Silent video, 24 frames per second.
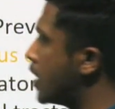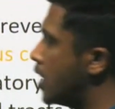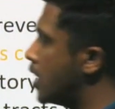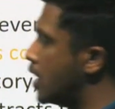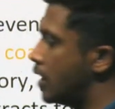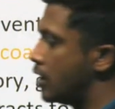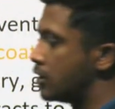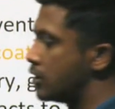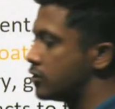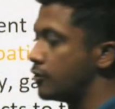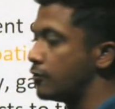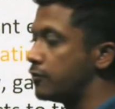
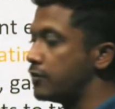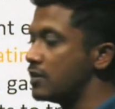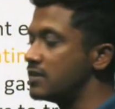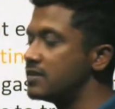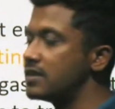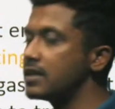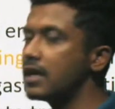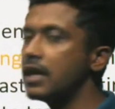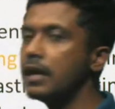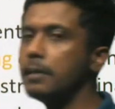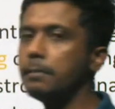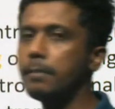so
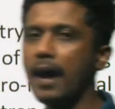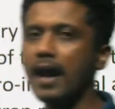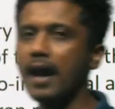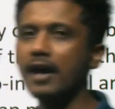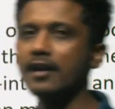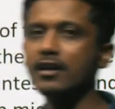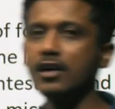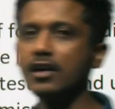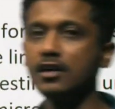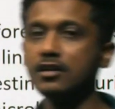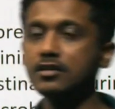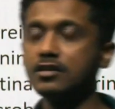physical
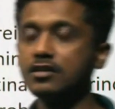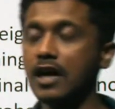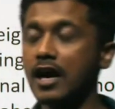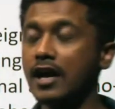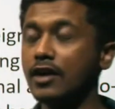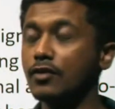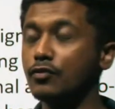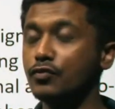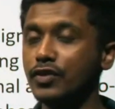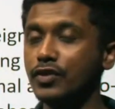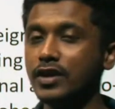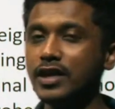barriers are
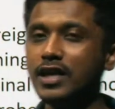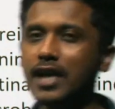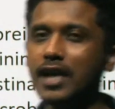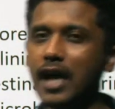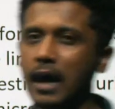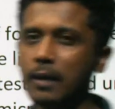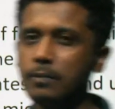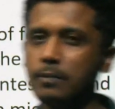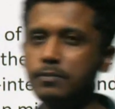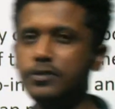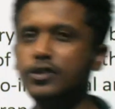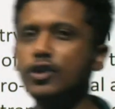very
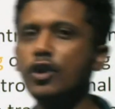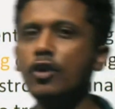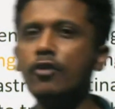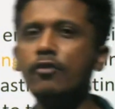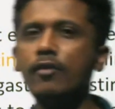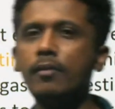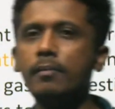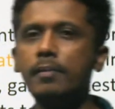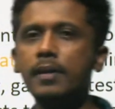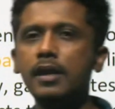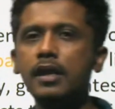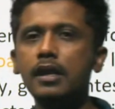
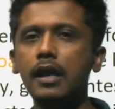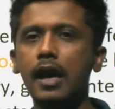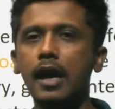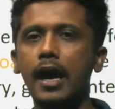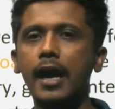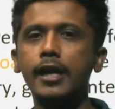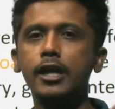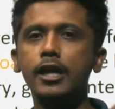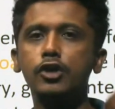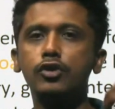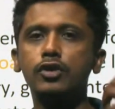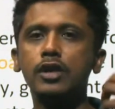observable,
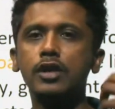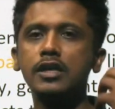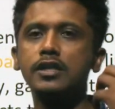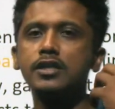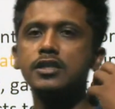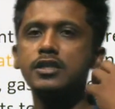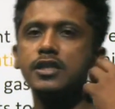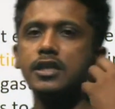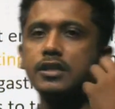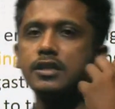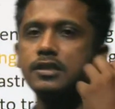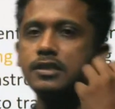and you can
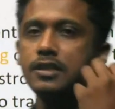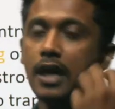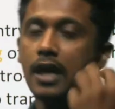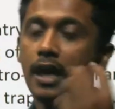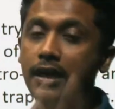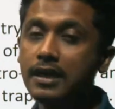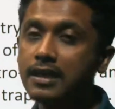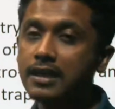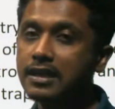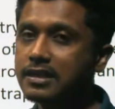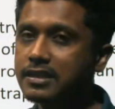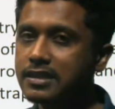just
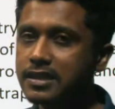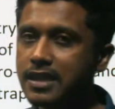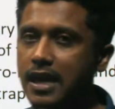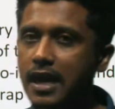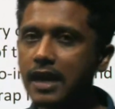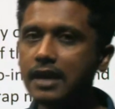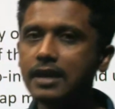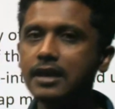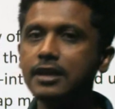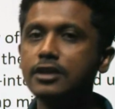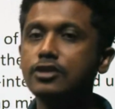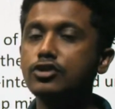understand
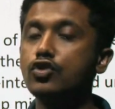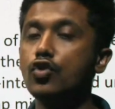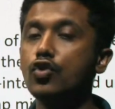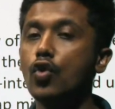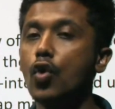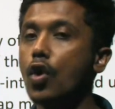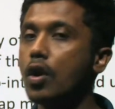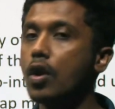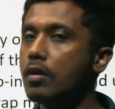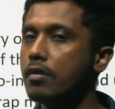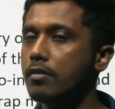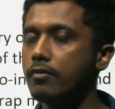its
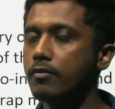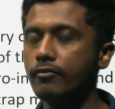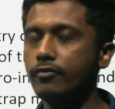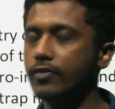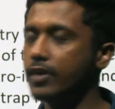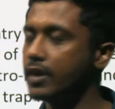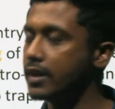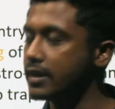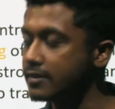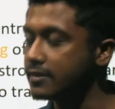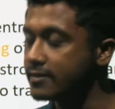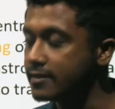role
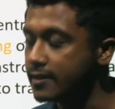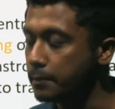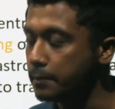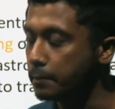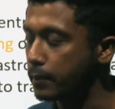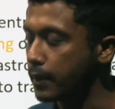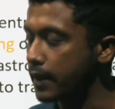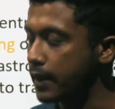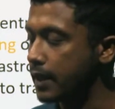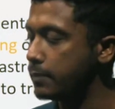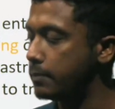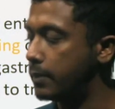very
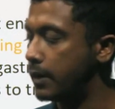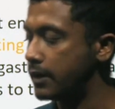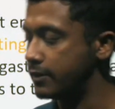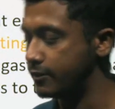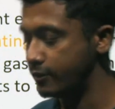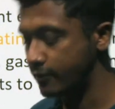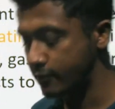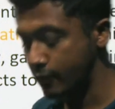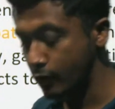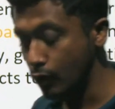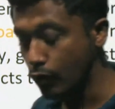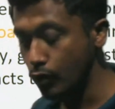simply by
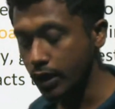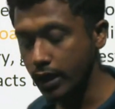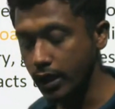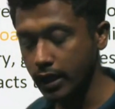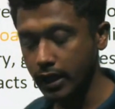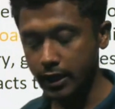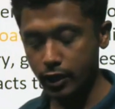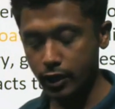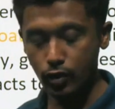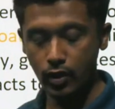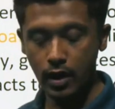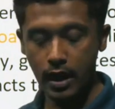just looking at
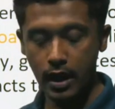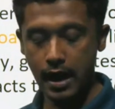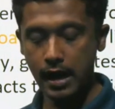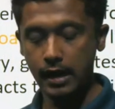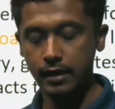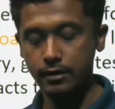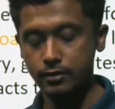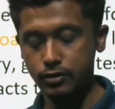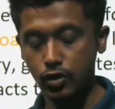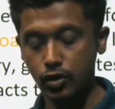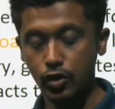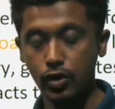your
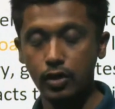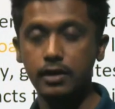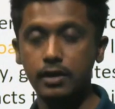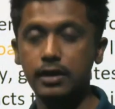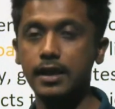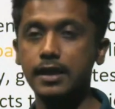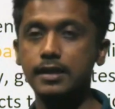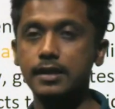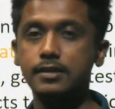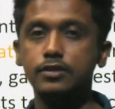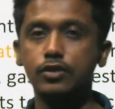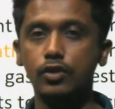hands or
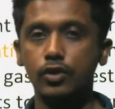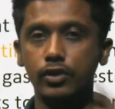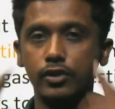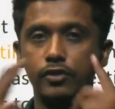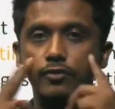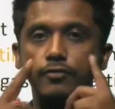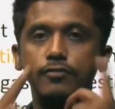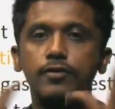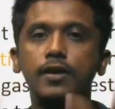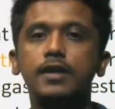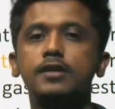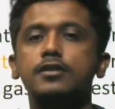legs or your
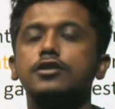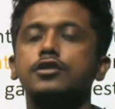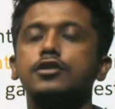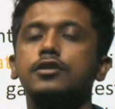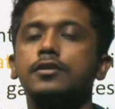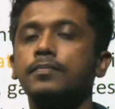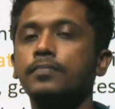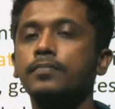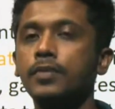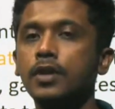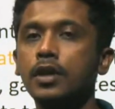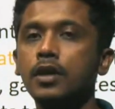face.
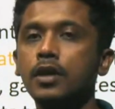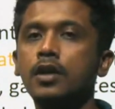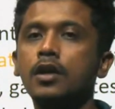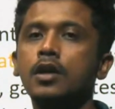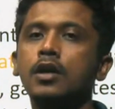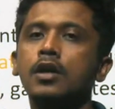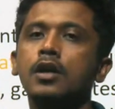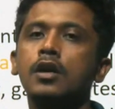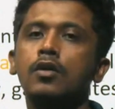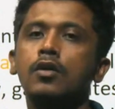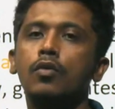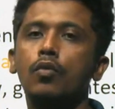
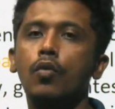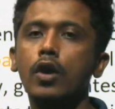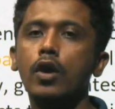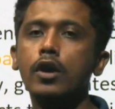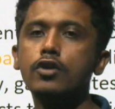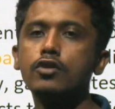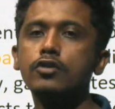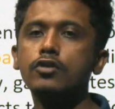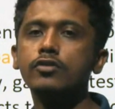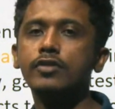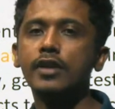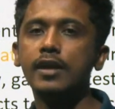What do
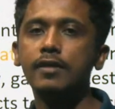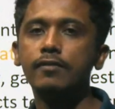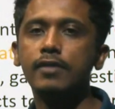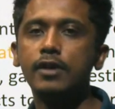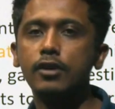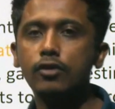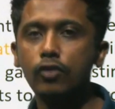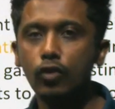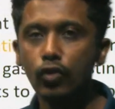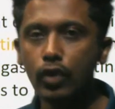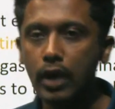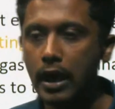you see when
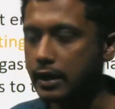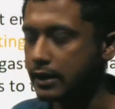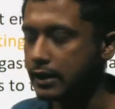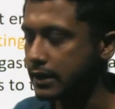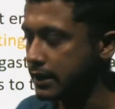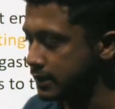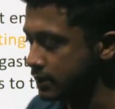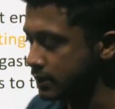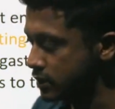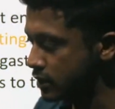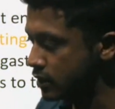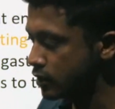you look at
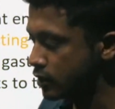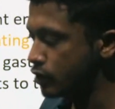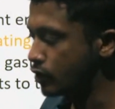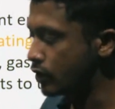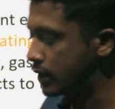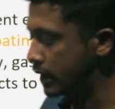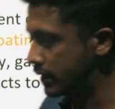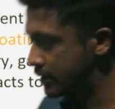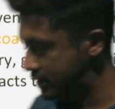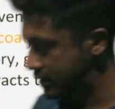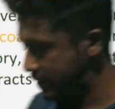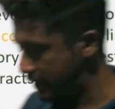these? You can see